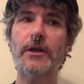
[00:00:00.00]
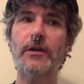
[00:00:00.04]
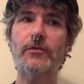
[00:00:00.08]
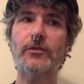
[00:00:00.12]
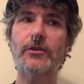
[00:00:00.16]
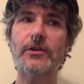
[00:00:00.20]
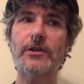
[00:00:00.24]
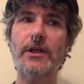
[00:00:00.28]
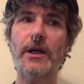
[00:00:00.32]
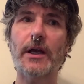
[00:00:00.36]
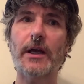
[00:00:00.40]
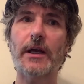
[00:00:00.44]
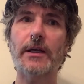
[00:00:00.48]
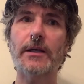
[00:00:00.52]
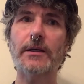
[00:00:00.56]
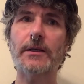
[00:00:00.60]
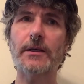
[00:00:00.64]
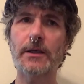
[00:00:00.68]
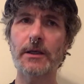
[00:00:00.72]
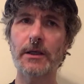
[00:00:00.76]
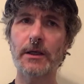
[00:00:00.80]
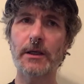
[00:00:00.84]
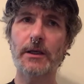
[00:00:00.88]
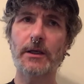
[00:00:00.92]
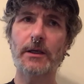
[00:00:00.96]
every day.
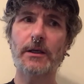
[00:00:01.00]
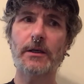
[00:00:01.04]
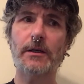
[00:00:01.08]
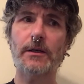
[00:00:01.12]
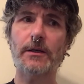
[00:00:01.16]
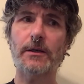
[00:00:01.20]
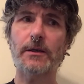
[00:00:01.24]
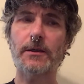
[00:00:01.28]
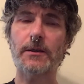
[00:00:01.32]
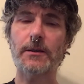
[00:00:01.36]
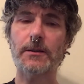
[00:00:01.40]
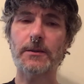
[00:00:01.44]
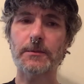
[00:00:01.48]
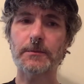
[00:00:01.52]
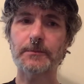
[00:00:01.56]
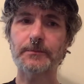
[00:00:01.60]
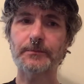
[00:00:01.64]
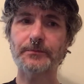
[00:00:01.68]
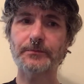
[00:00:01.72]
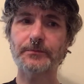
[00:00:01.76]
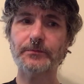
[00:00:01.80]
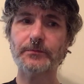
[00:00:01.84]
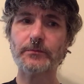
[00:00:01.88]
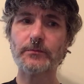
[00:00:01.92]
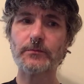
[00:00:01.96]

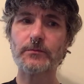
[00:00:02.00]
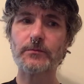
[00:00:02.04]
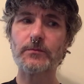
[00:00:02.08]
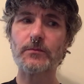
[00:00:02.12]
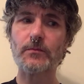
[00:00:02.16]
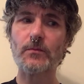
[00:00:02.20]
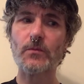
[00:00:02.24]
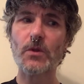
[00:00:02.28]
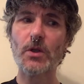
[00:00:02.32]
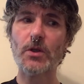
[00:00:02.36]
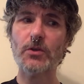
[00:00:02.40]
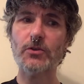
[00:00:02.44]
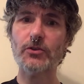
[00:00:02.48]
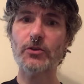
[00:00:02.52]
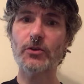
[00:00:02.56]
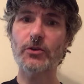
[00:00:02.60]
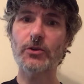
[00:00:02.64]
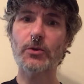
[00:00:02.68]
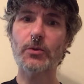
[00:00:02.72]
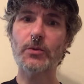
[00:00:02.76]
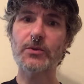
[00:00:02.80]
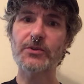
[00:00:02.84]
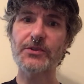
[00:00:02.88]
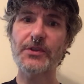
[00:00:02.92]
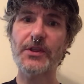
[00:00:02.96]
So
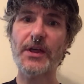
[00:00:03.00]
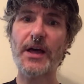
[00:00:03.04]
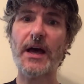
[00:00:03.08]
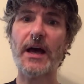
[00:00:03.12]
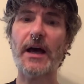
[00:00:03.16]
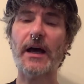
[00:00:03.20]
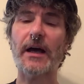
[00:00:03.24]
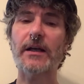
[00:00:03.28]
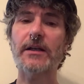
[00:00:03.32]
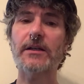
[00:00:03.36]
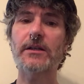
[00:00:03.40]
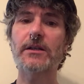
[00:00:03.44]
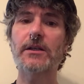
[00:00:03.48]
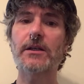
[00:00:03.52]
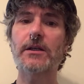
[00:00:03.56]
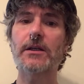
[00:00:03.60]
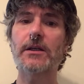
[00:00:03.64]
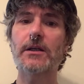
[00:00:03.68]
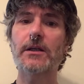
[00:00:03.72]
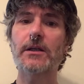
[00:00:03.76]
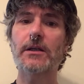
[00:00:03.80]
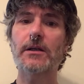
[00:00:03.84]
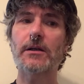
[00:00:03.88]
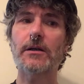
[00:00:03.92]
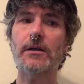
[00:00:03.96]
there was that,
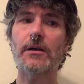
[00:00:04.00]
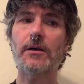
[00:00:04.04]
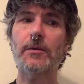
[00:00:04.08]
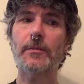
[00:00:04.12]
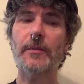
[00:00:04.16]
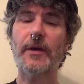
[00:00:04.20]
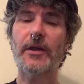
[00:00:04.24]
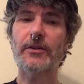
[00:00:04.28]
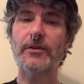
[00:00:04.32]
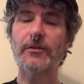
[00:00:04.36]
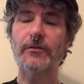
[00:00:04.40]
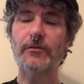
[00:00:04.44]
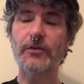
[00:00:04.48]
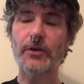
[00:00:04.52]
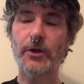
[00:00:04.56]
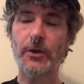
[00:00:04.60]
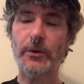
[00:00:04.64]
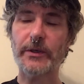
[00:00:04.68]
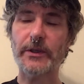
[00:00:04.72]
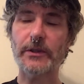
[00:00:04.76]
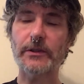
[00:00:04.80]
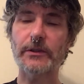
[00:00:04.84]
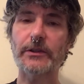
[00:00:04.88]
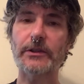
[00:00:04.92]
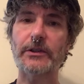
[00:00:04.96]
at the
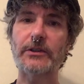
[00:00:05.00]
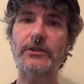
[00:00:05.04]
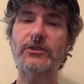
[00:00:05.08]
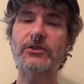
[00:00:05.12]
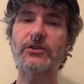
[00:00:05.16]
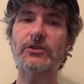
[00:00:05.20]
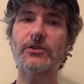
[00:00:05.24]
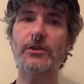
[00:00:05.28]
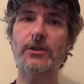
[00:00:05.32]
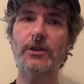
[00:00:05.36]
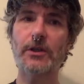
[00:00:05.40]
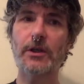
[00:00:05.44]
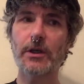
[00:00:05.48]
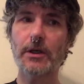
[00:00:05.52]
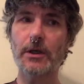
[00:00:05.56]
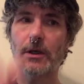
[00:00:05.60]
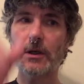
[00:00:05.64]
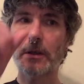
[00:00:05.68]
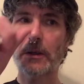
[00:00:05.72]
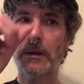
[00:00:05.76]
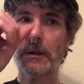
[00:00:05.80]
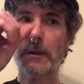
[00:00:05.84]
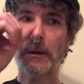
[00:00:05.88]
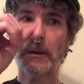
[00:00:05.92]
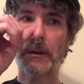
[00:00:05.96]
very least.
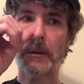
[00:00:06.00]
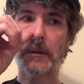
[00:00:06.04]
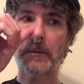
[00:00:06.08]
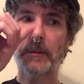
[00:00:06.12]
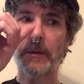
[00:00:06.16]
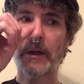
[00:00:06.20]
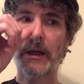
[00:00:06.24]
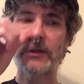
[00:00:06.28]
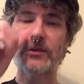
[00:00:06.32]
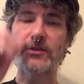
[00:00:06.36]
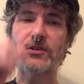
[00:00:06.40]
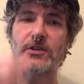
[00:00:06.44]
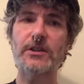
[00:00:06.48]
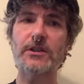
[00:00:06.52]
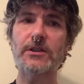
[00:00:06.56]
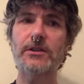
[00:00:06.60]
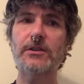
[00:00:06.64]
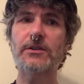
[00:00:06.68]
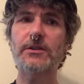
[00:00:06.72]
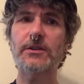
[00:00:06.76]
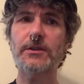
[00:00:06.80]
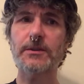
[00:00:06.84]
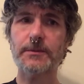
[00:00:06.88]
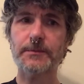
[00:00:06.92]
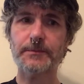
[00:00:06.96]
I
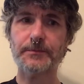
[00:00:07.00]
did